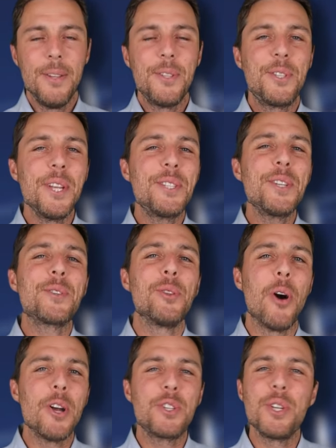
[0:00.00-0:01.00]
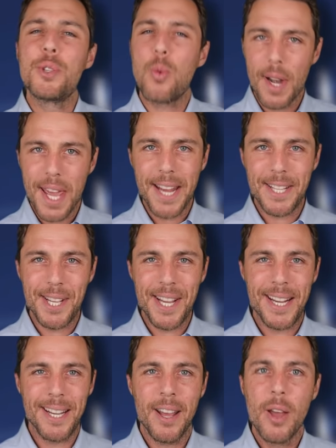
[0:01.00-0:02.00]
Since its launch in
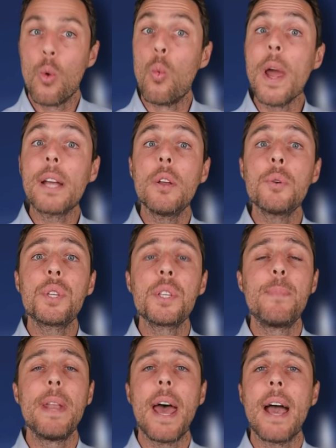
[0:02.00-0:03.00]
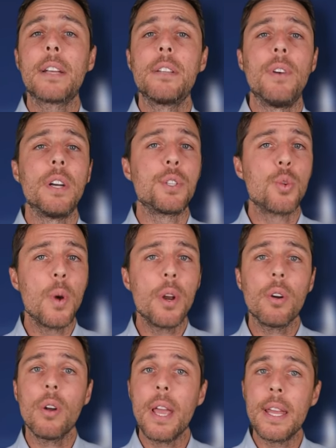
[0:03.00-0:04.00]
2018, Aquot has been active on
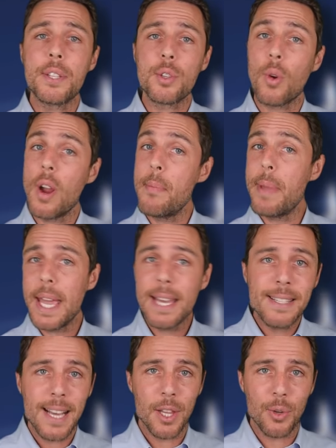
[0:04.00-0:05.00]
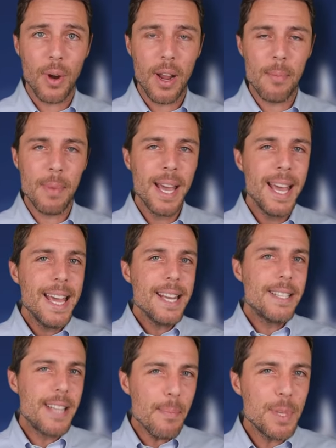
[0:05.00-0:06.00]
Twitter, Instagram, and Telegram,
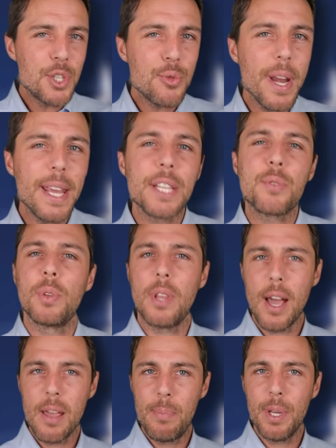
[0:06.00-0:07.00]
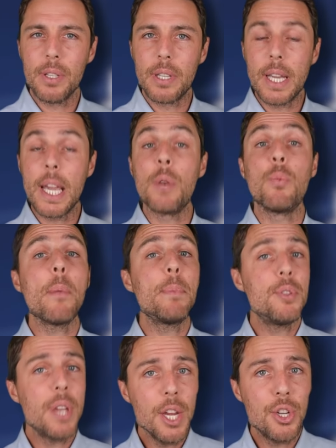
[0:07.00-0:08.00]
demonstrating its reliability and
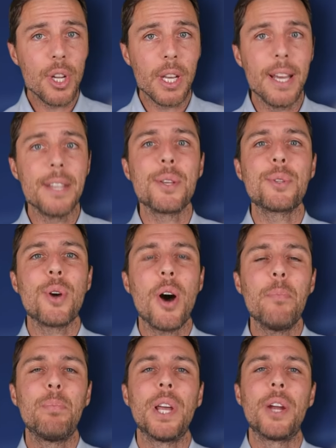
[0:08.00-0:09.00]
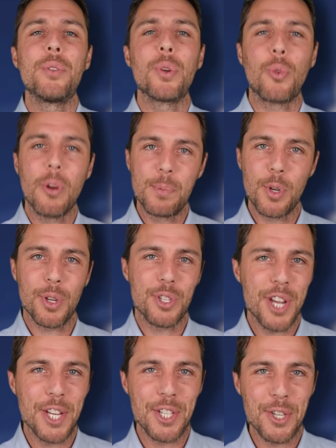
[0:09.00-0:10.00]
reputation as a top player in the crypto
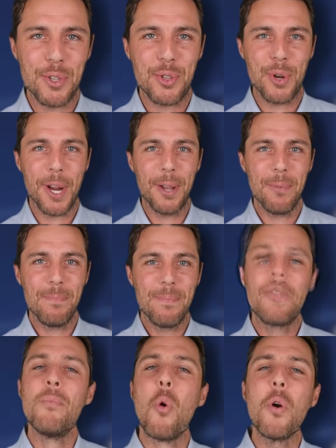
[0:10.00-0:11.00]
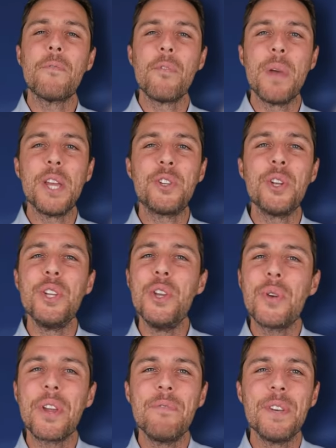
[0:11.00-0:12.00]
exchange industry. For more information,
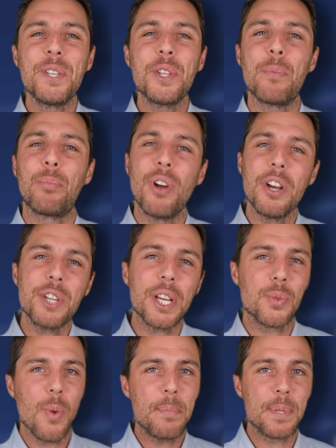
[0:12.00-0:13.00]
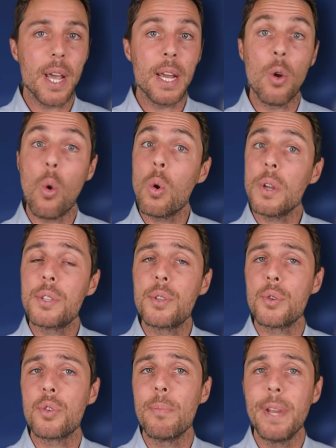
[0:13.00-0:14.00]
you can visit the project's website or its
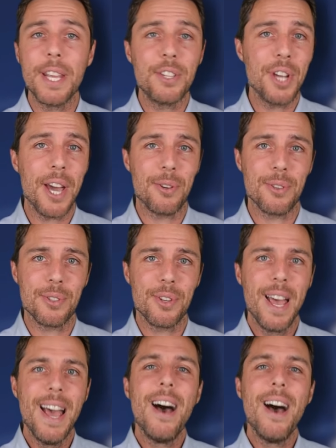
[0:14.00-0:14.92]
social media channels.